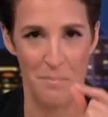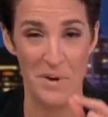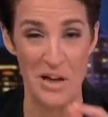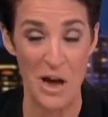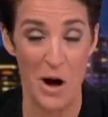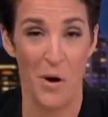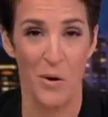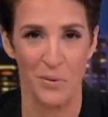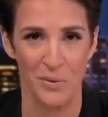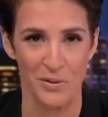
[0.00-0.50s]

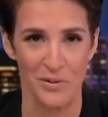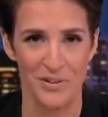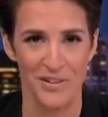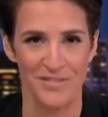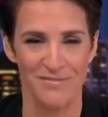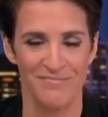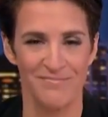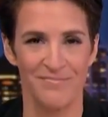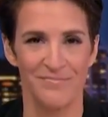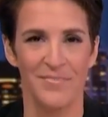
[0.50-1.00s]
Behold.
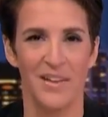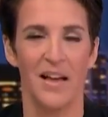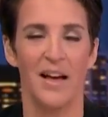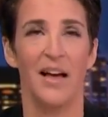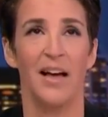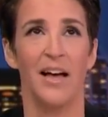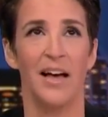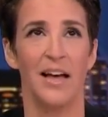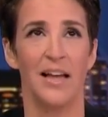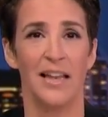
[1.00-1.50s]

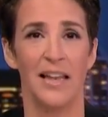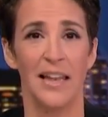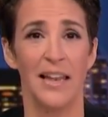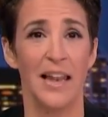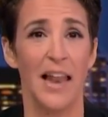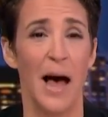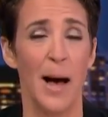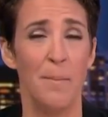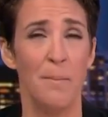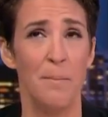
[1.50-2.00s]

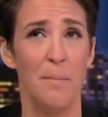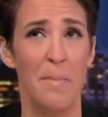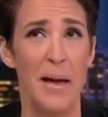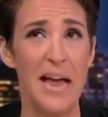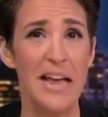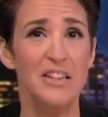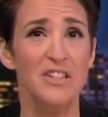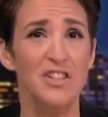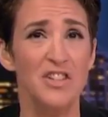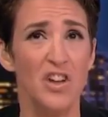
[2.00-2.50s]
La
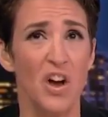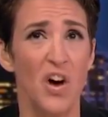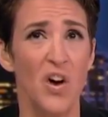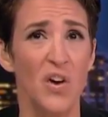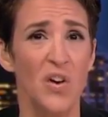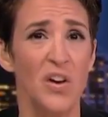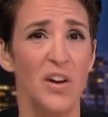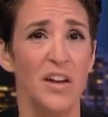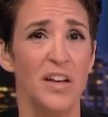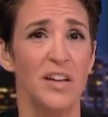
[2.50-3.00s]

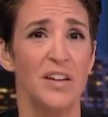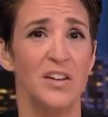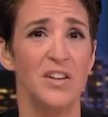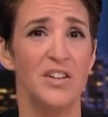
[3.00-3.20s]
Maison